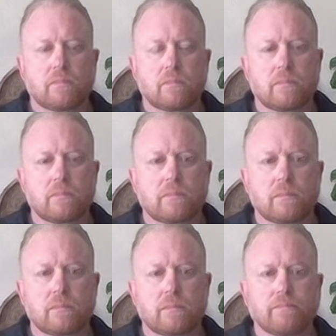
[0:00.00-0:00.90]

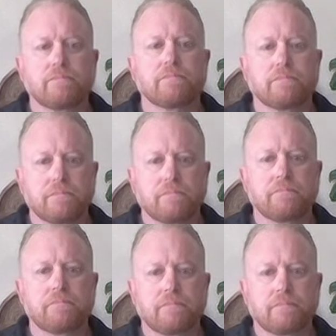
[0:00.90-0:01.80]

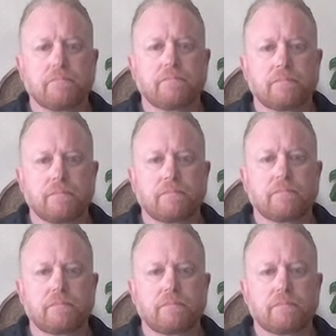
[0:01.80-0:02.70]

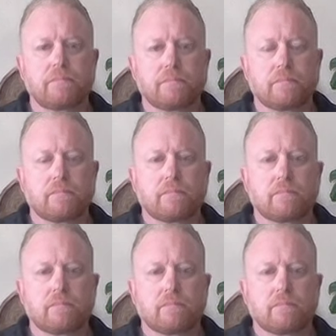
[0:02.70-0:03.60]

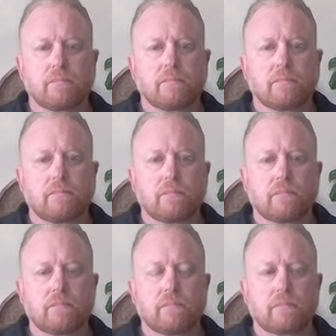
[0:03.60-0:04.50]

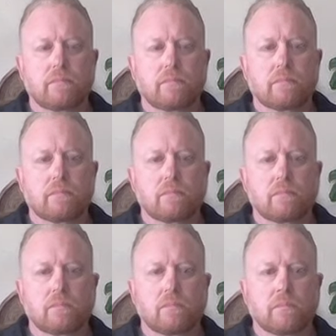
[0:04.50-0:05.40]
The person shown says nothing.